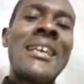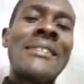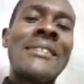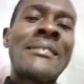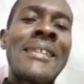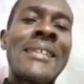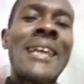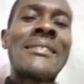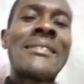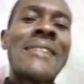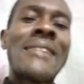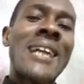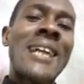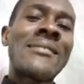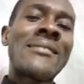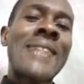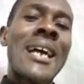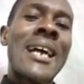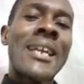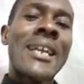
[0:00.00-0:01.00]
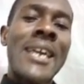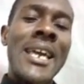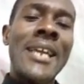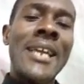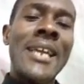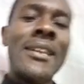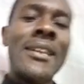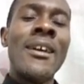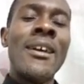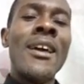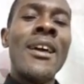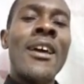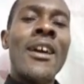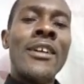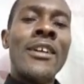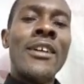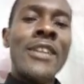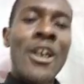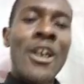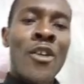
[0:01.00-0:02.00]
So, grasshopper is a
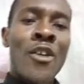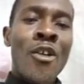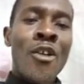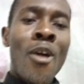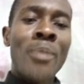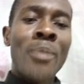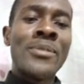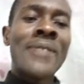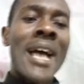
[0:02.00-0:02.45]
leaf feeder,